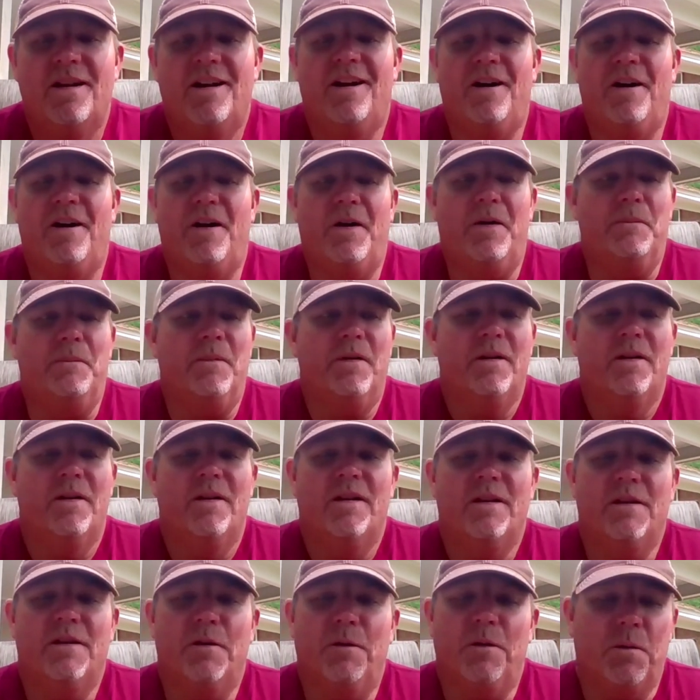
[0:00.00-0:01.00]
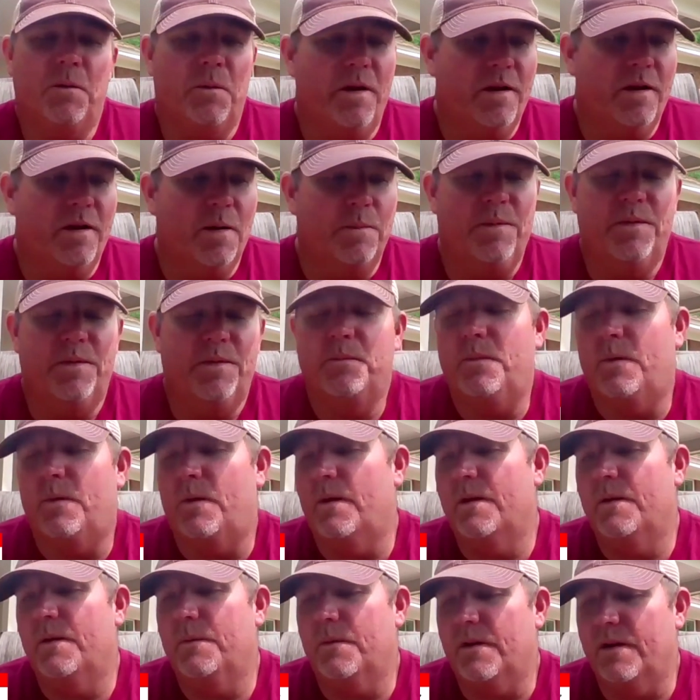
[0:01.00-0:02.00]
Um, you know, we wake up in the
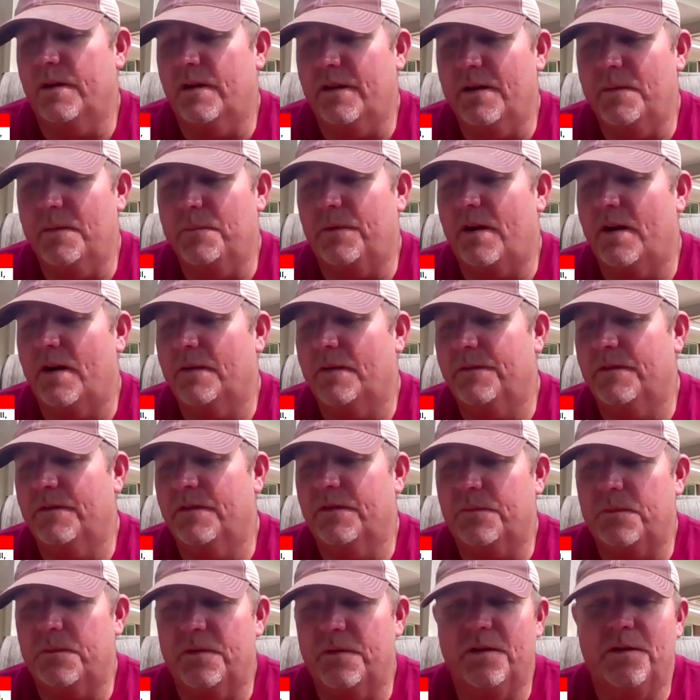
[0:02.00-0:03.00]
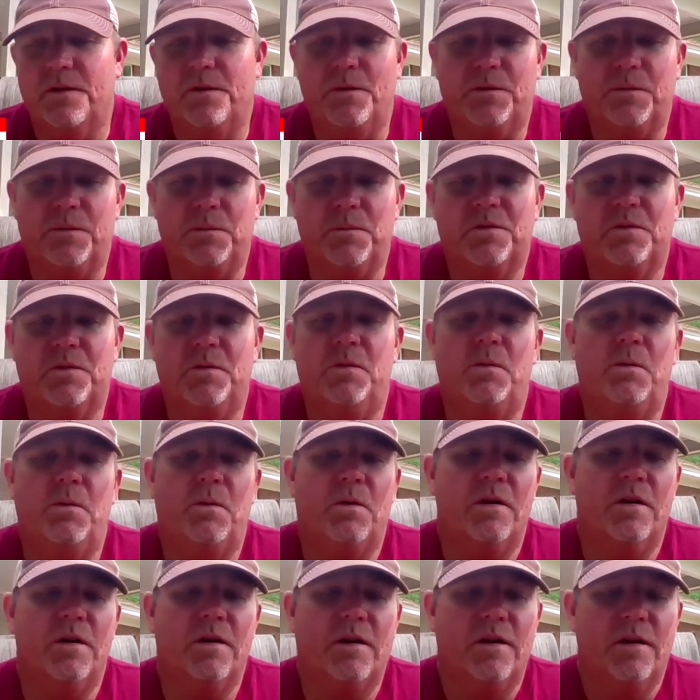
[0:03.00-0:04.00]
morning, we're going to eat breakfast, we're going to do some
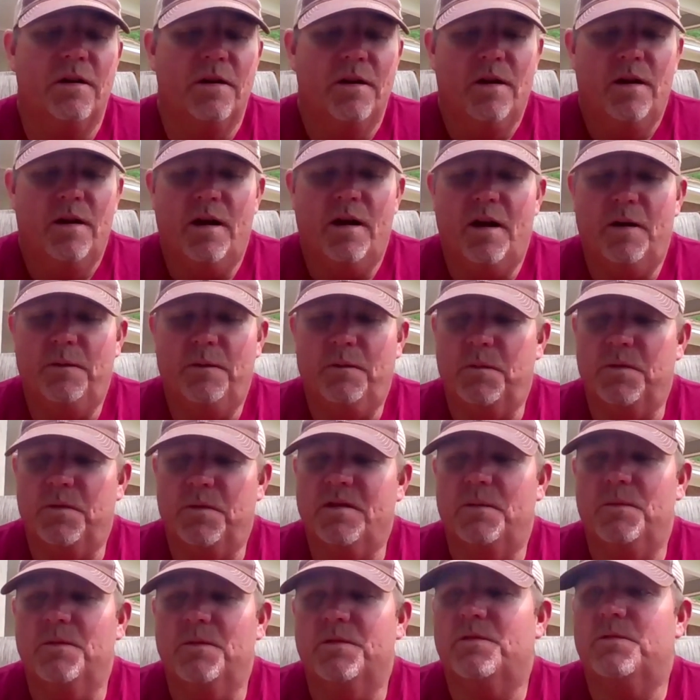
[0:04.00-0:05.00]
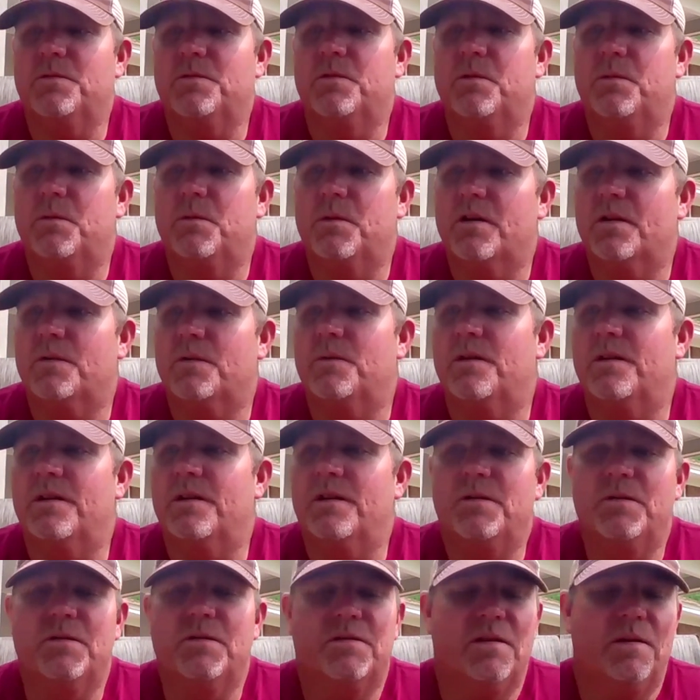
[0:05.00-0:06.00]
schoolwork, uh, when we're done with schoolwork, we're going
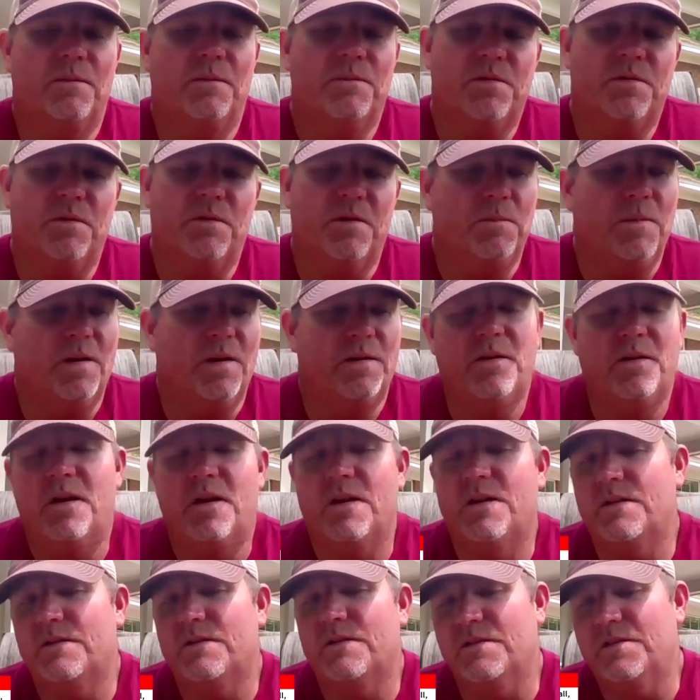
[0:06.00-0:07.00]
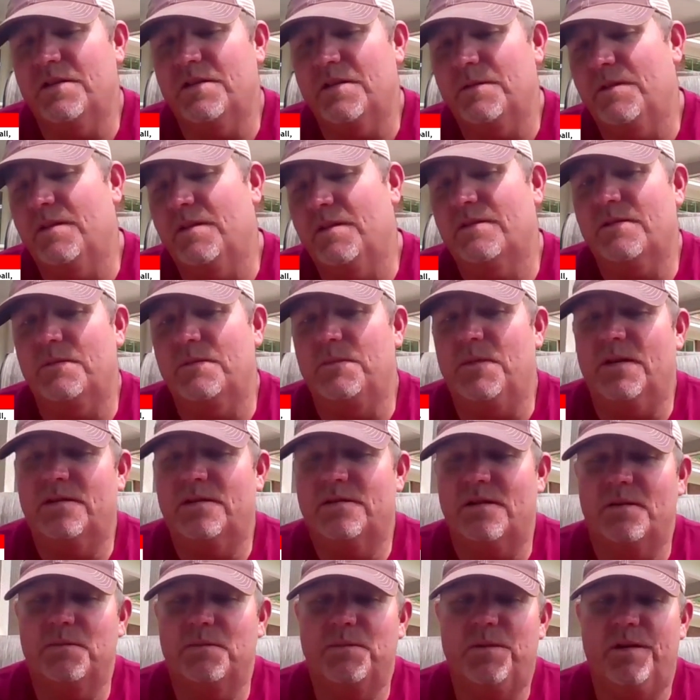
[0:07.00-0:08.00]
to do some sort of. My daughter's a gymnast, and my
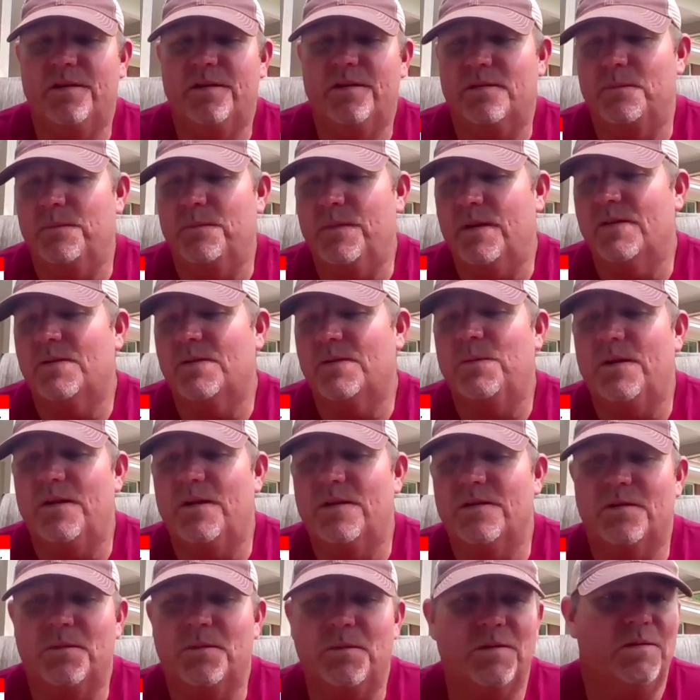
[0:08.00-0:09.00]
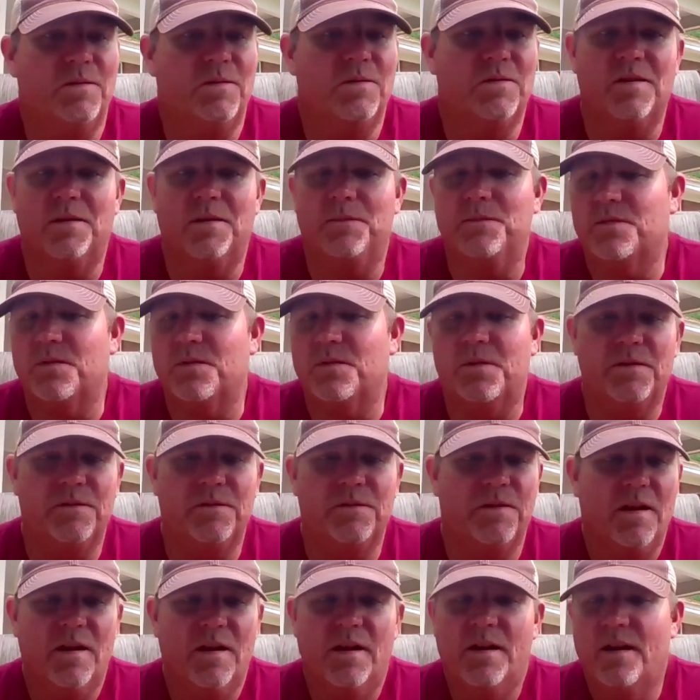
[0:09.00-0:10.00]
son plays some baseball, so we'll do some sort
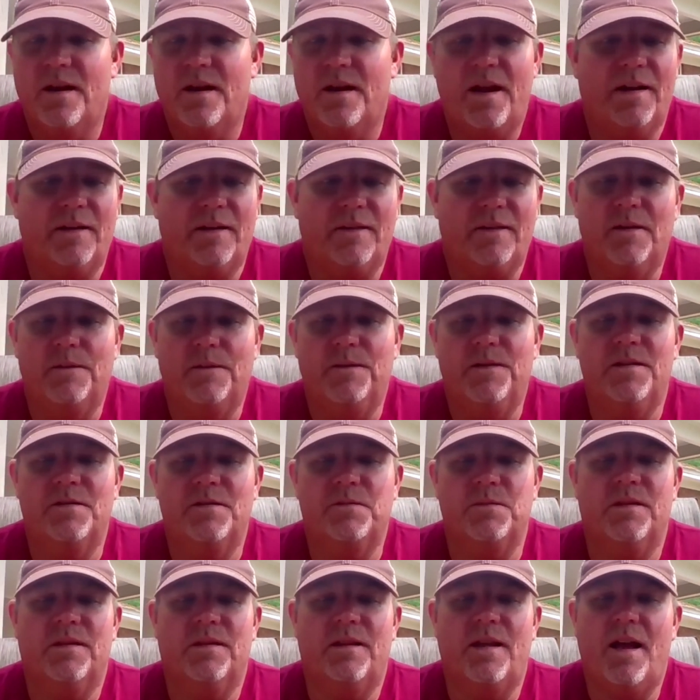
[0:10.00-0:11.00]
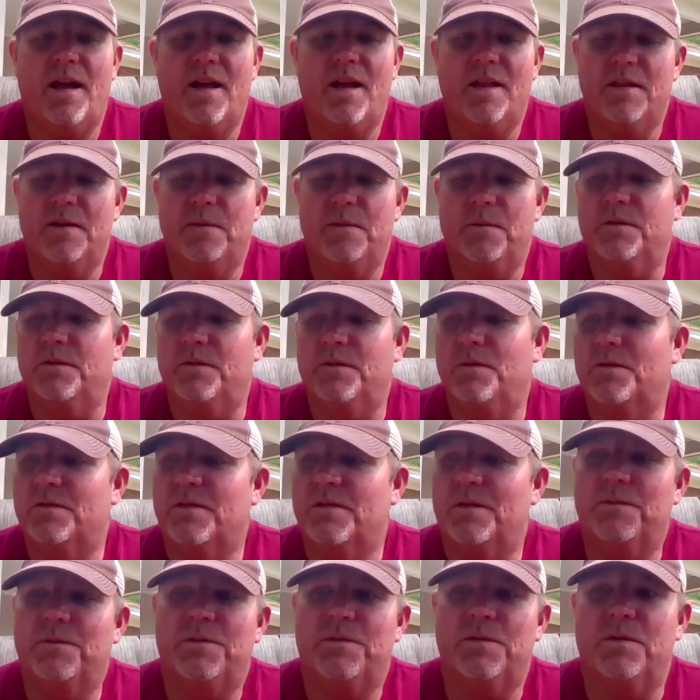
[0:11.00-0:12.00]
of activities with that. Then we'll do
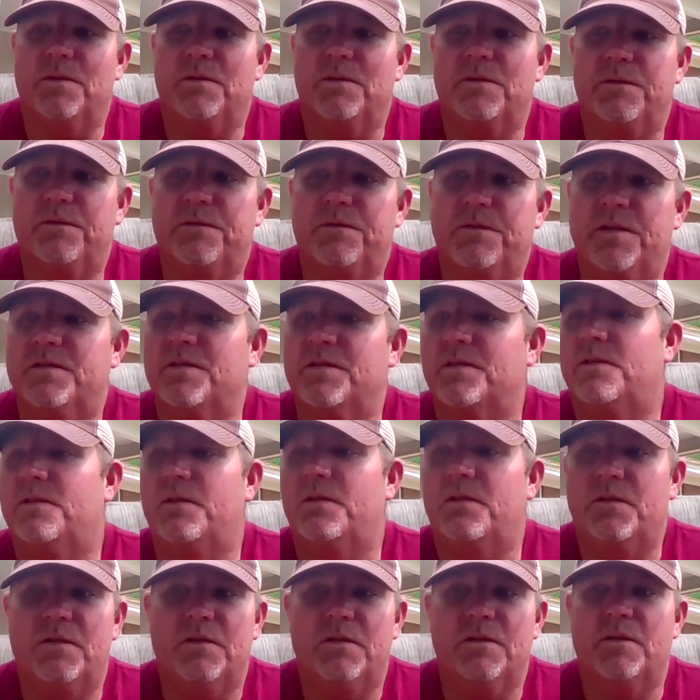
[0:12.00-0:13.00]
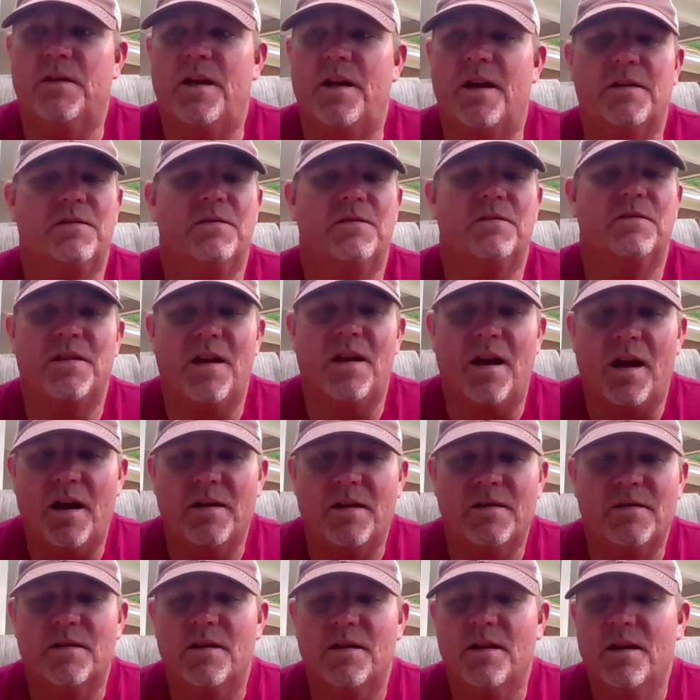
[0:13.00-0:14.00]
some sort of physical
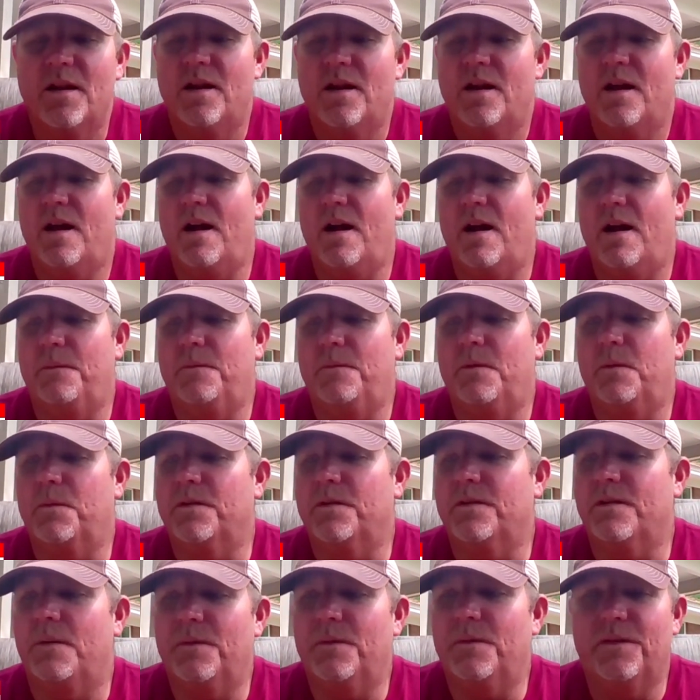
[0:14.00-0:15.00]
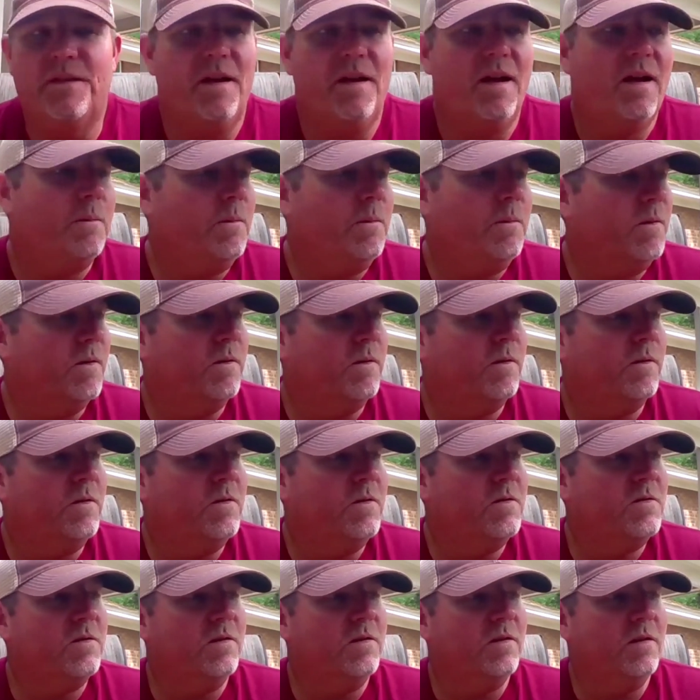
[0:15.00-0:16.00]
exercise. Uh, when we're done with that, we're
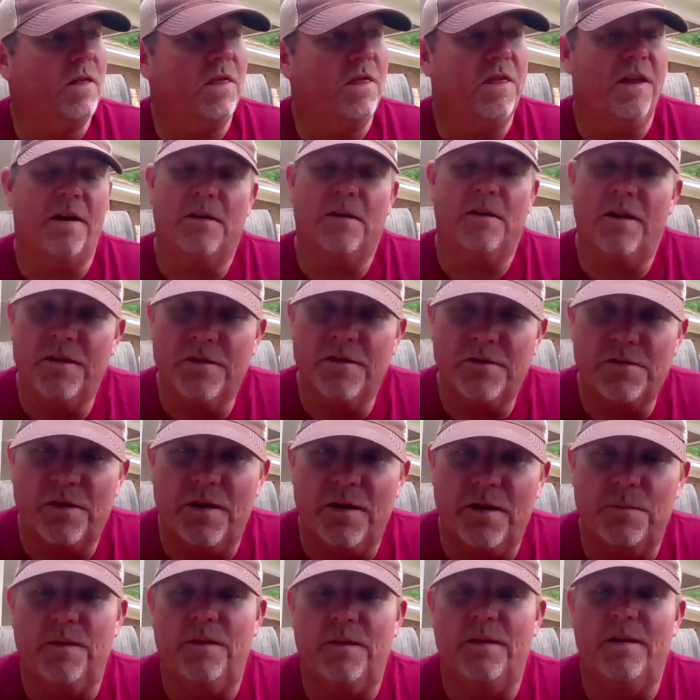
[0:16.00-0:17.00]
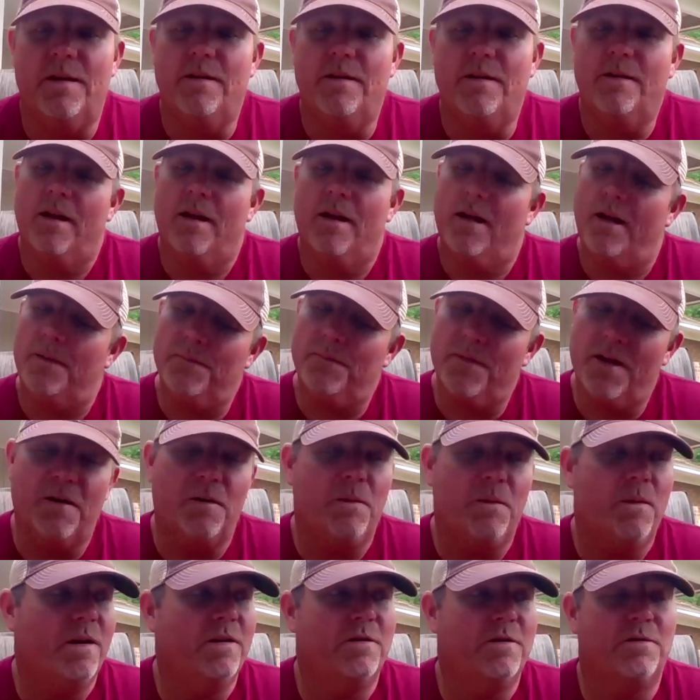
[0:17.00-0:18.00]
usually there on the trampoline. I'm
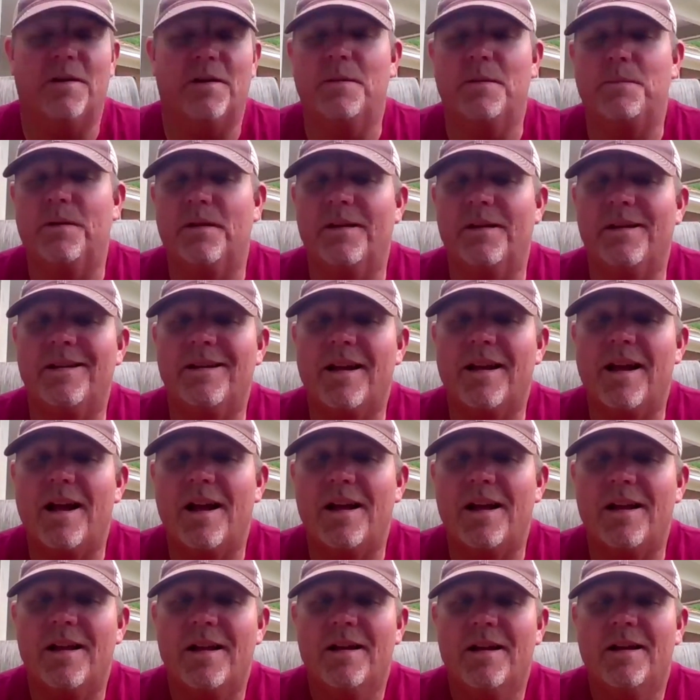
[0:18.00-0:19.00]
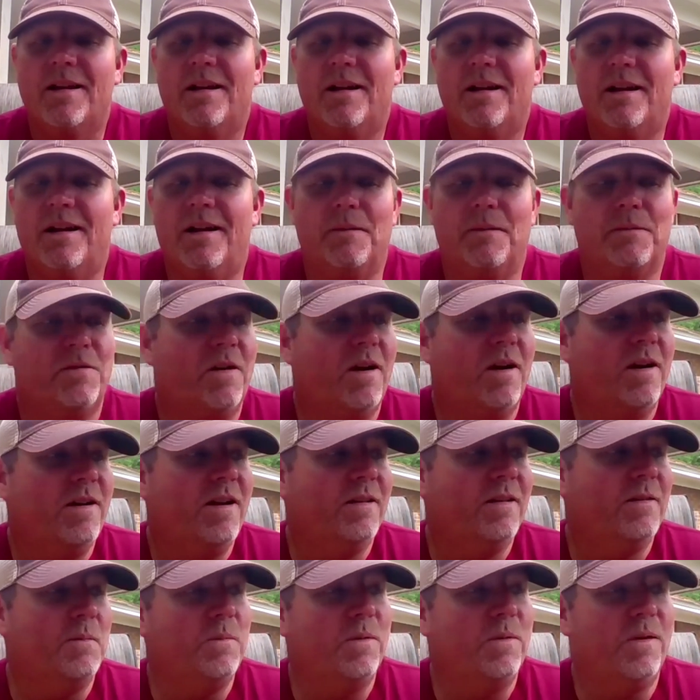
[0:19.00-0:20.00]
not quite a trampoline guy. Uh, I'm trying
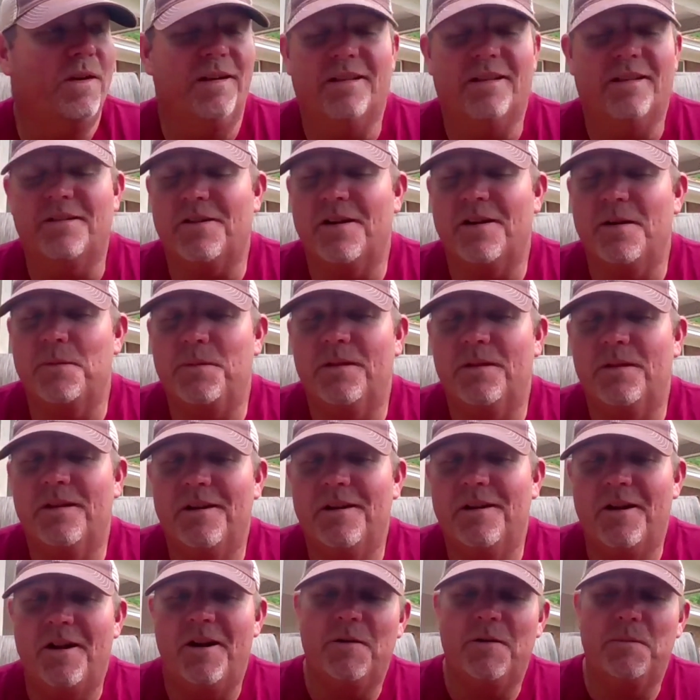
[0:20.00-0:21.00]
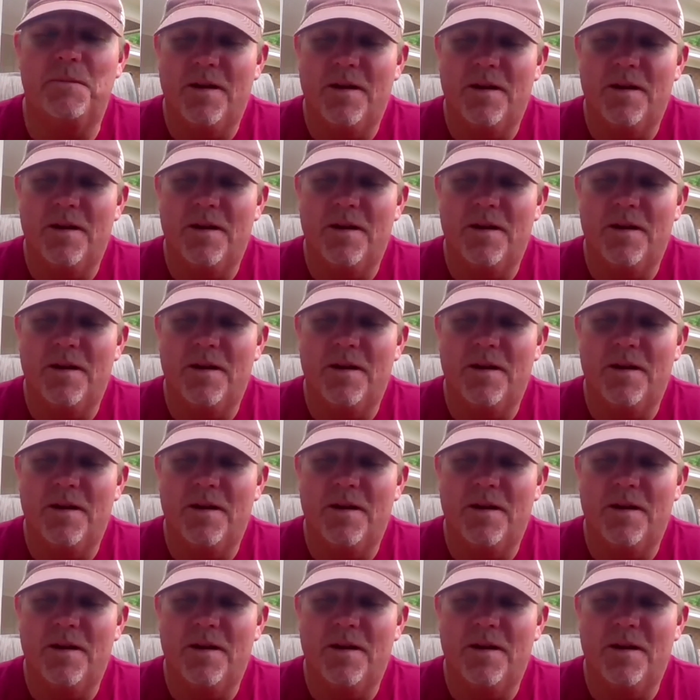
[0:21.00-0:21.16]
not to break the trampoline on